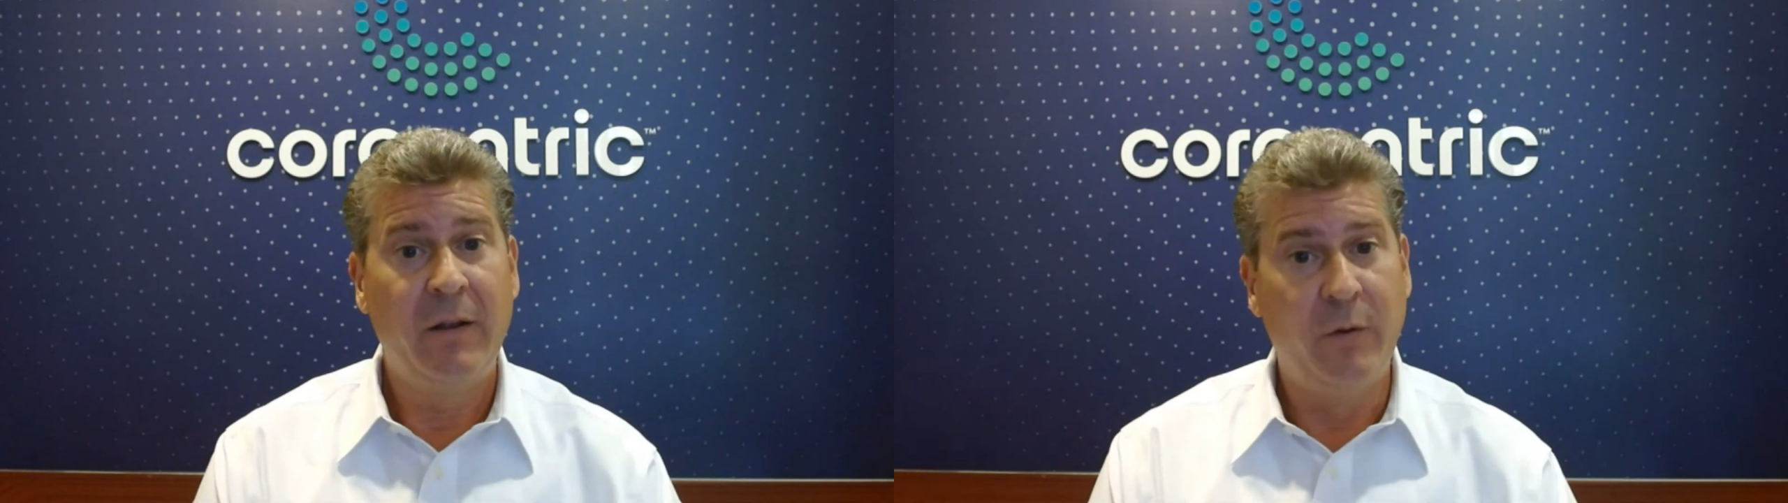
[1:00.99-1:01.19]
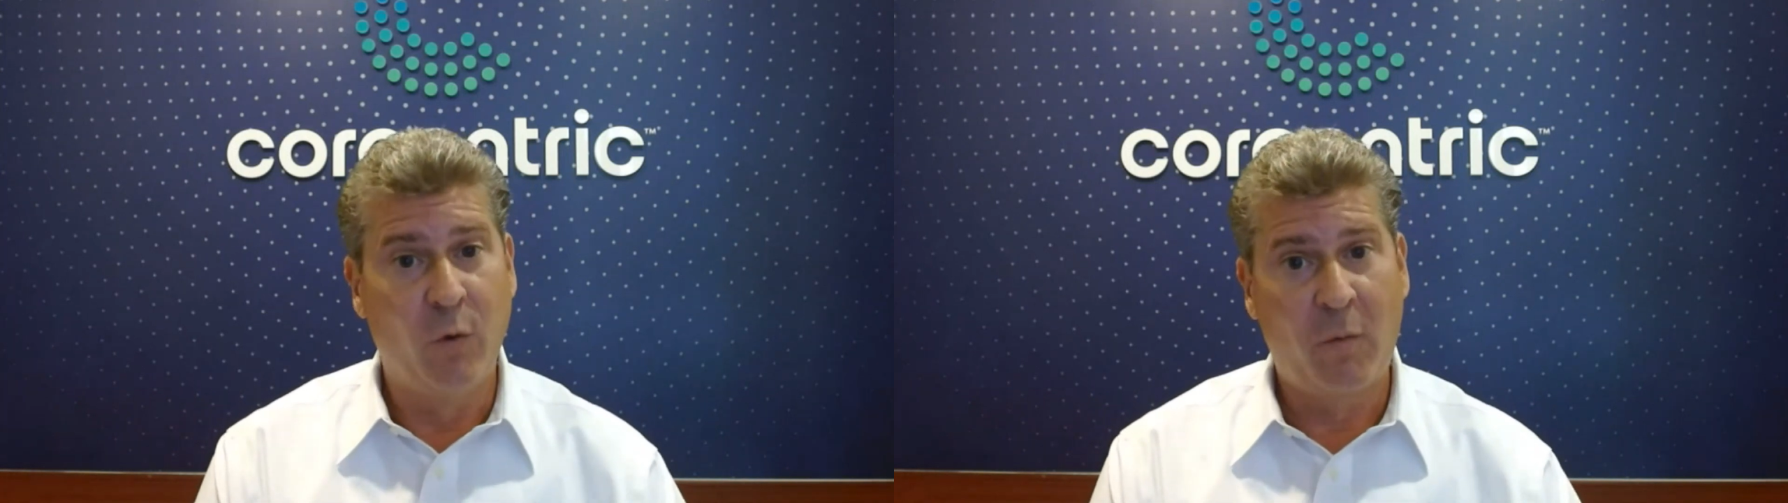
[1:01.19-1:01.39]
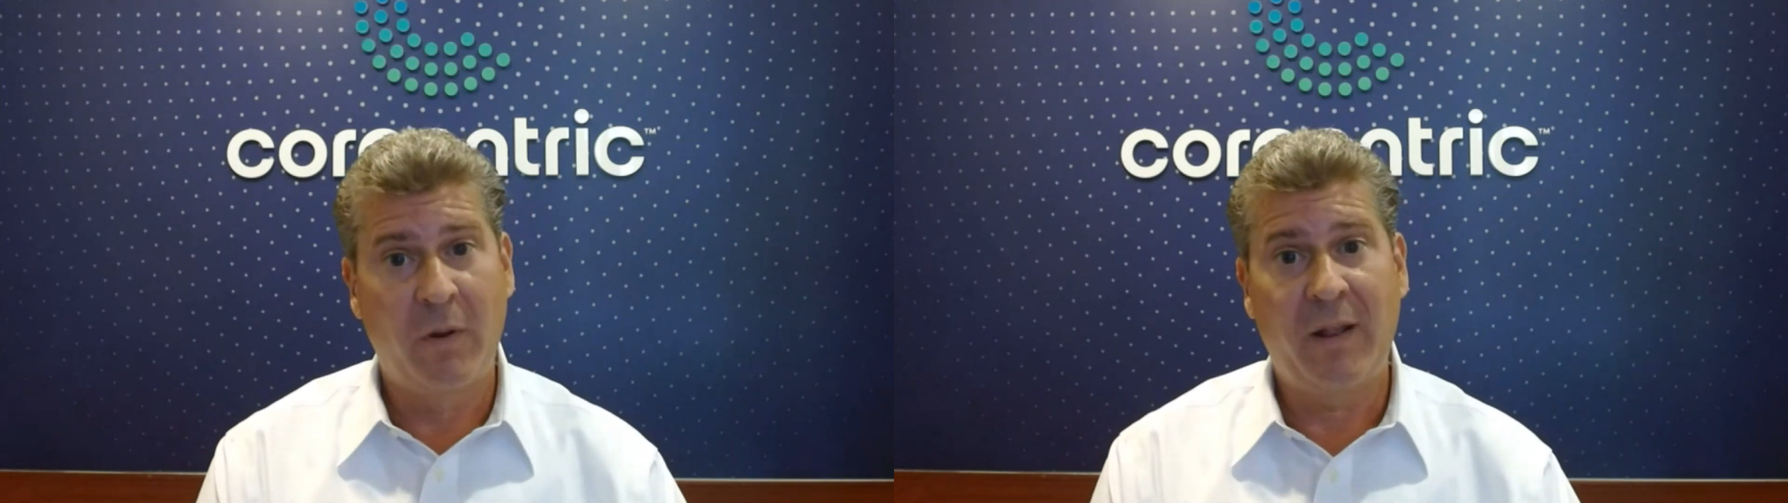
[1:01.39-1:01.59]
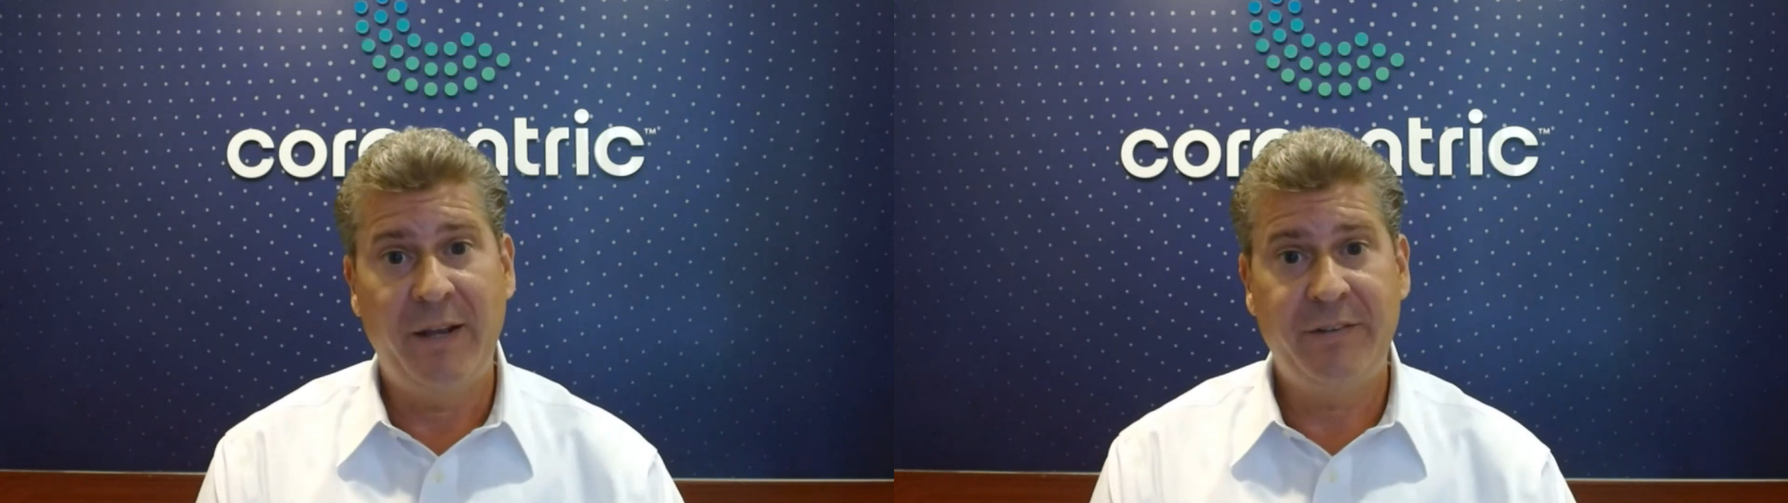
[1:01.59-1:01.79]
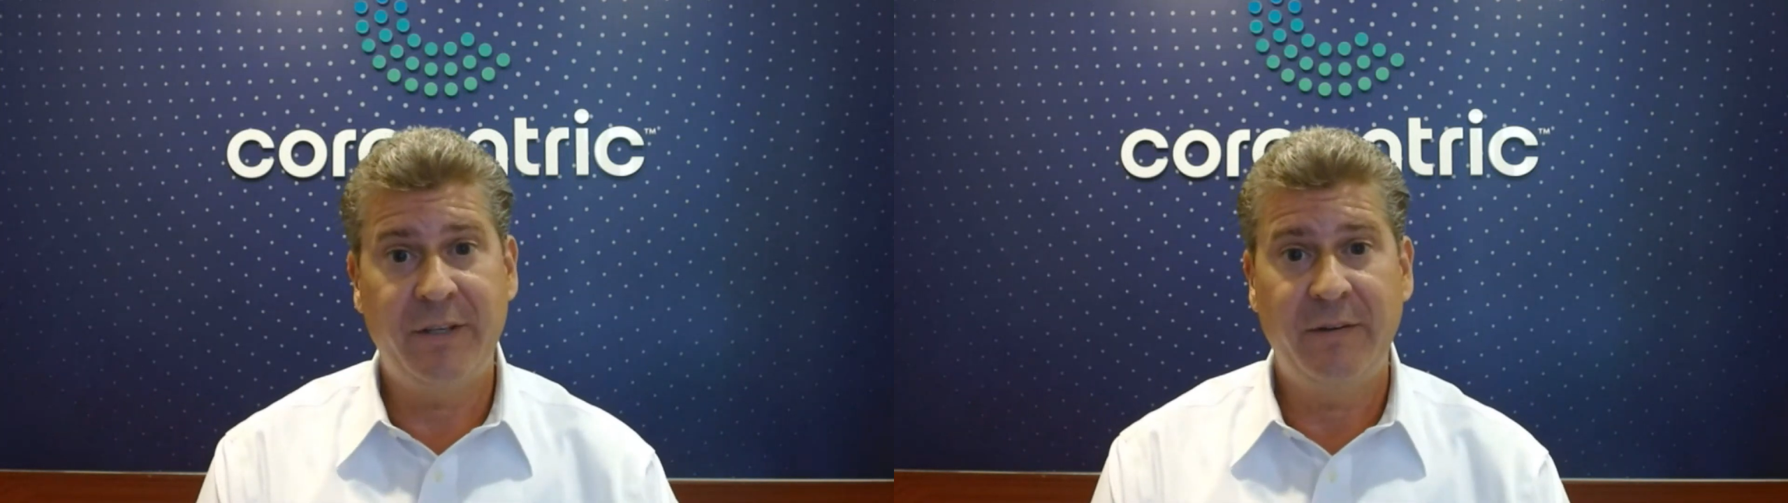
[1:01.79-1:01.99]

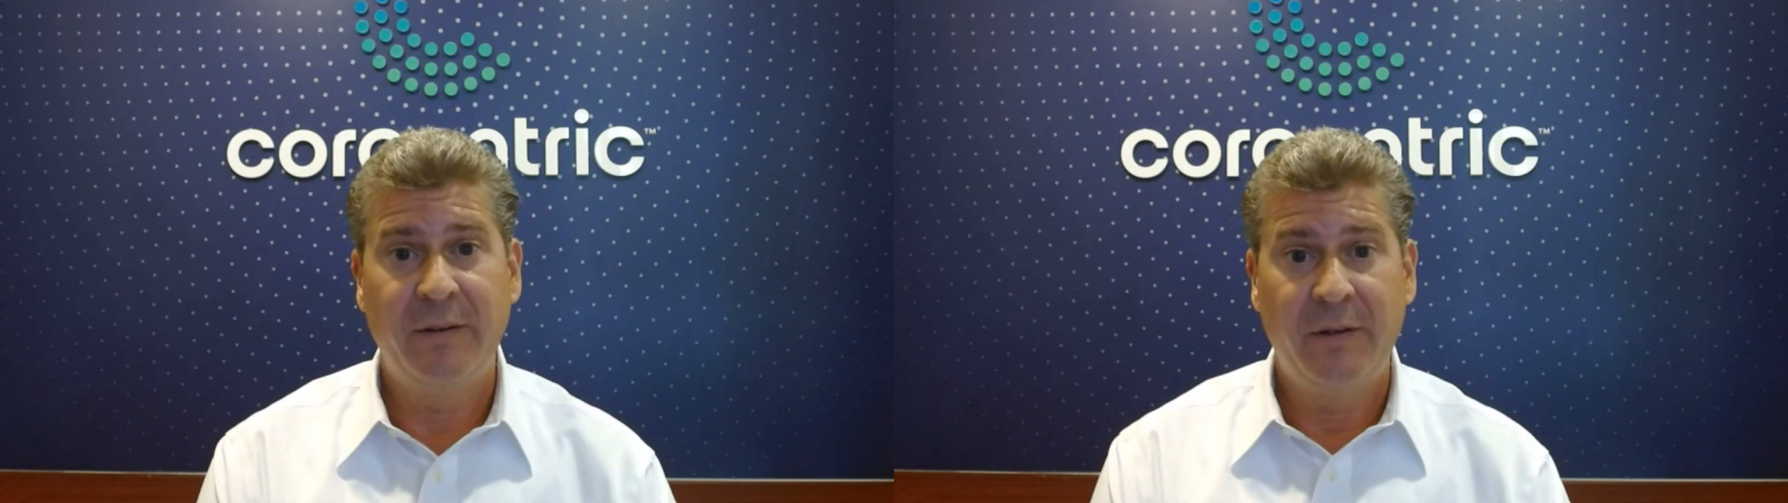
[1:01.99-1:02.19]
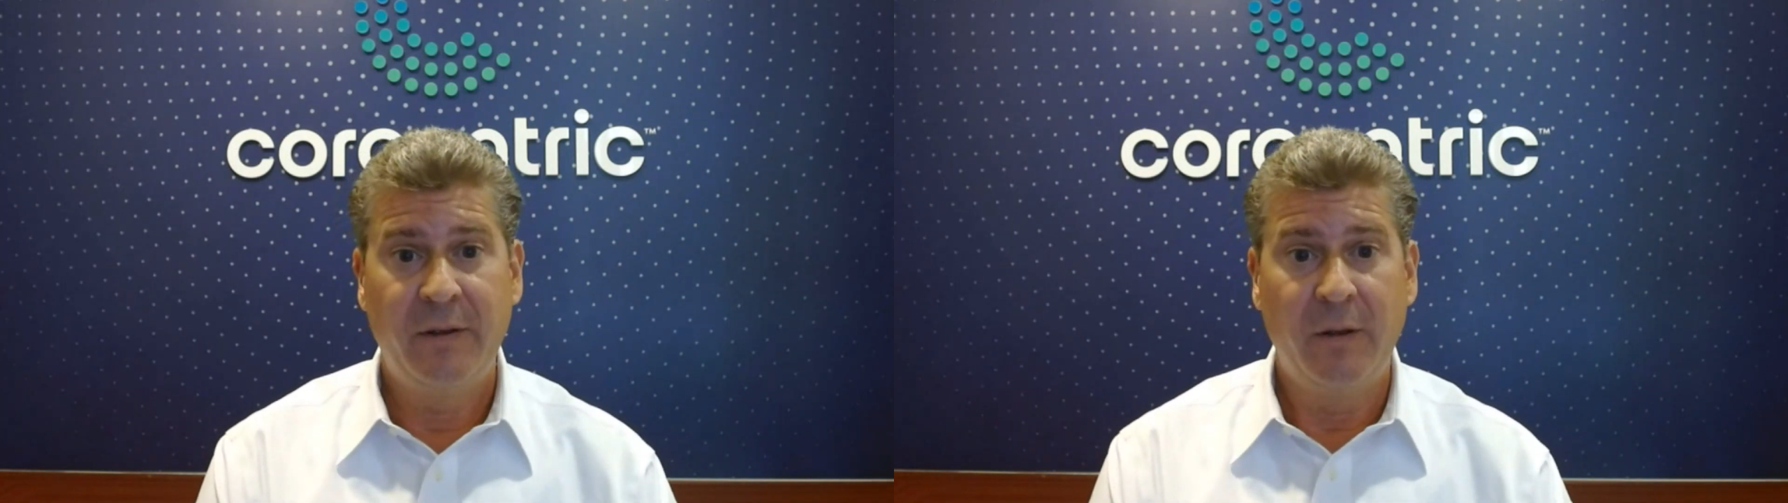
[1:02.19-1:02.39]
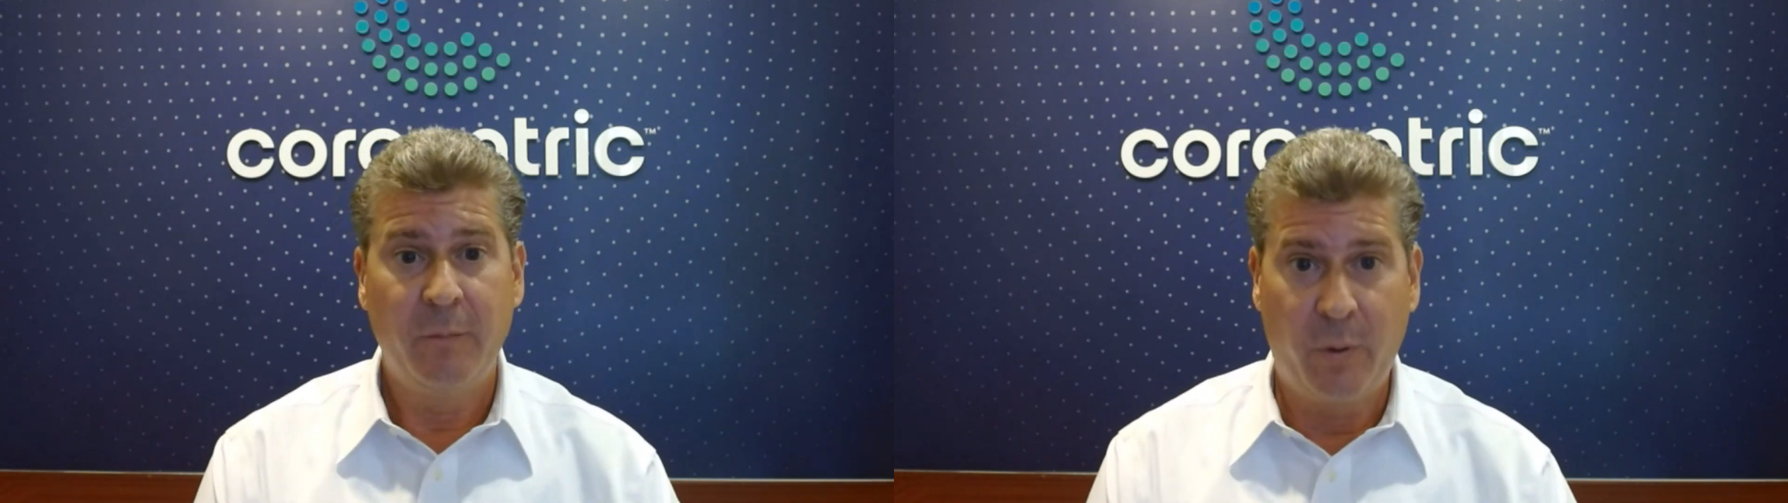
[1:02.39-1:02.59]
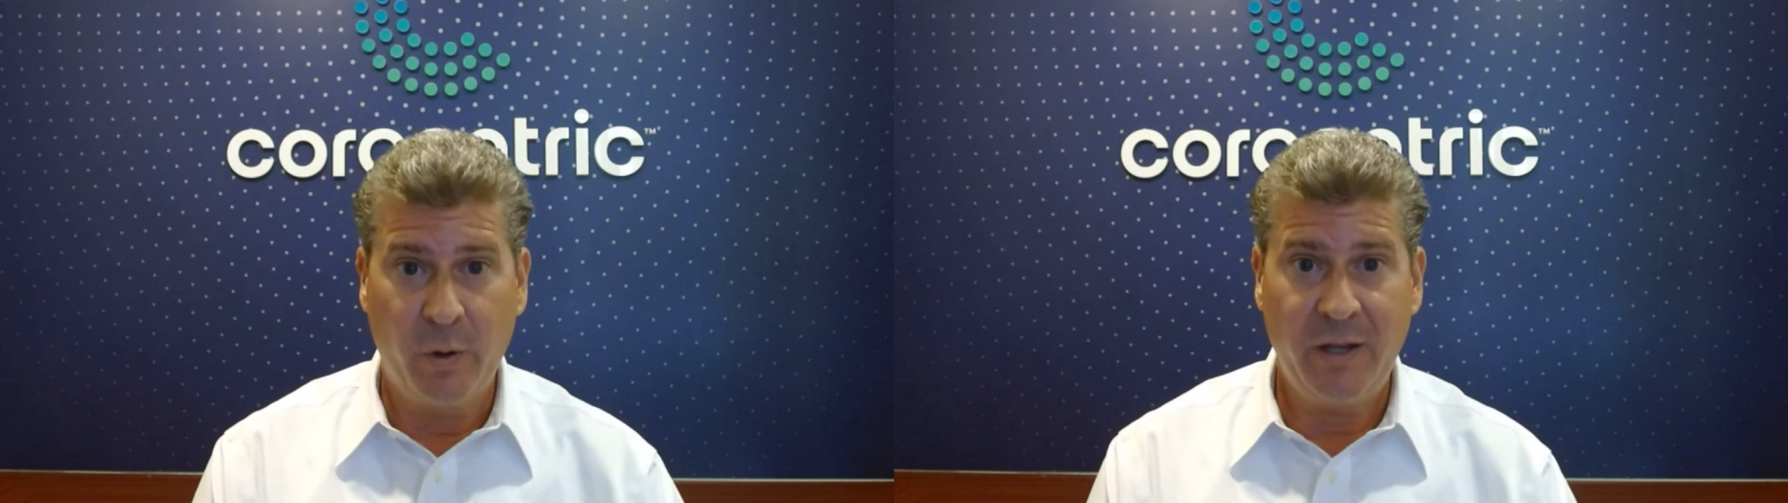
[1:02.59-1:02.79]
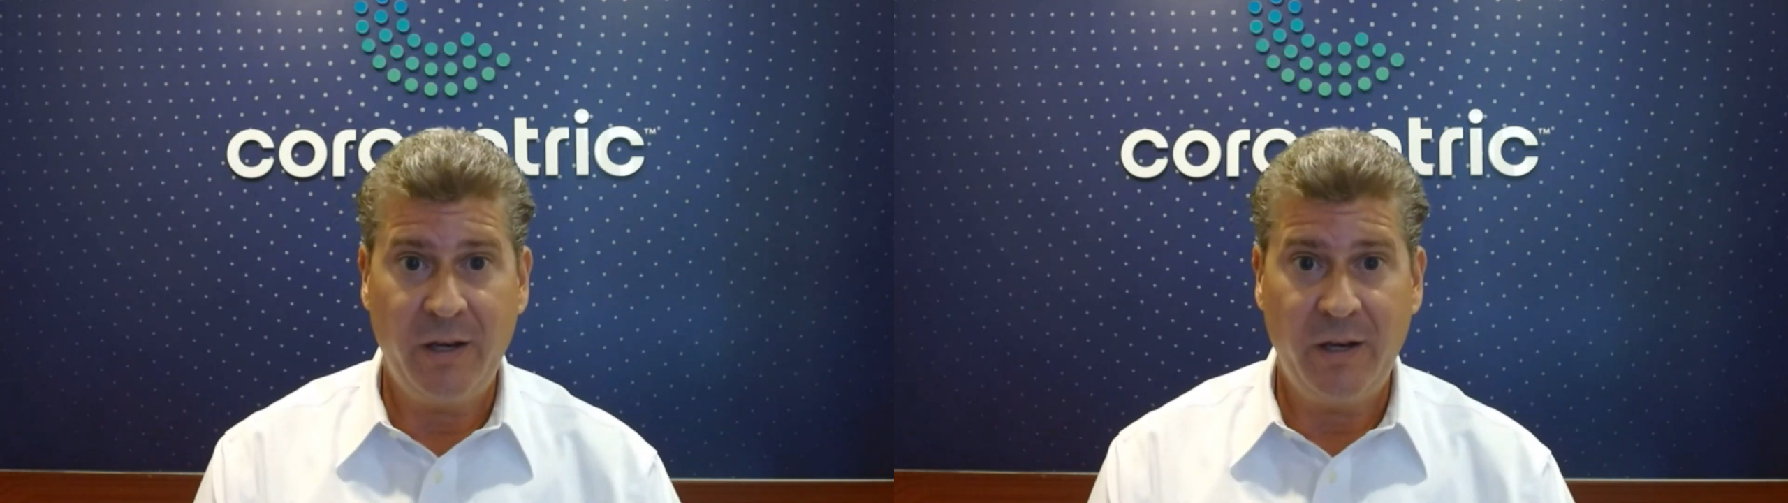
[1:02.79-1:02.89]
normalize it, put